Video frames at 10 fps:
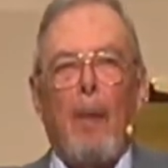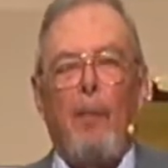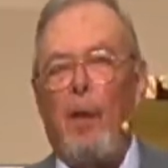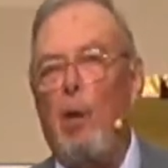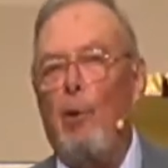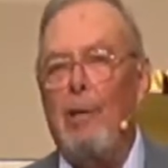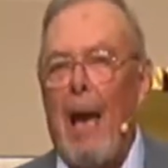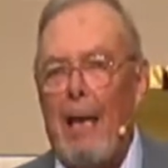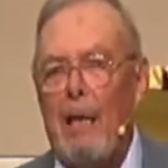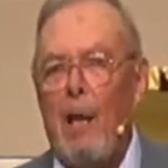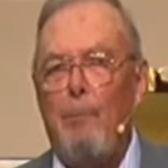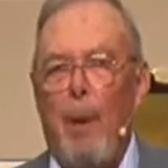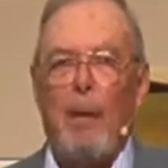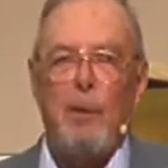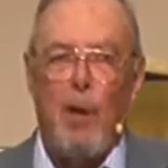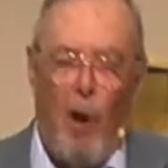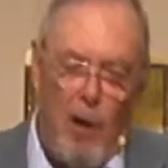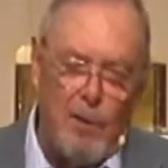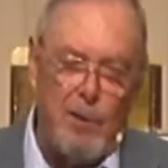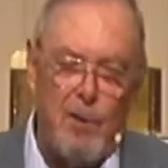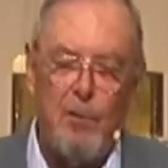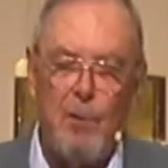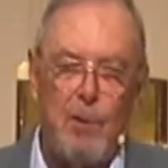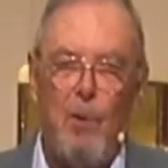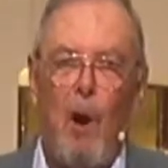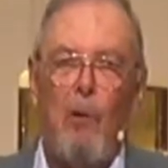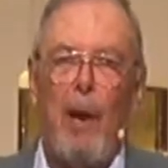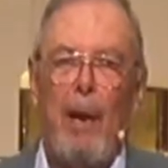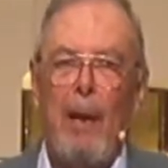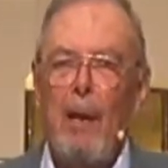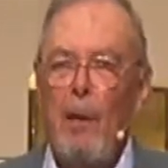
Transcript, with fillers: the United Pentecostals, who are a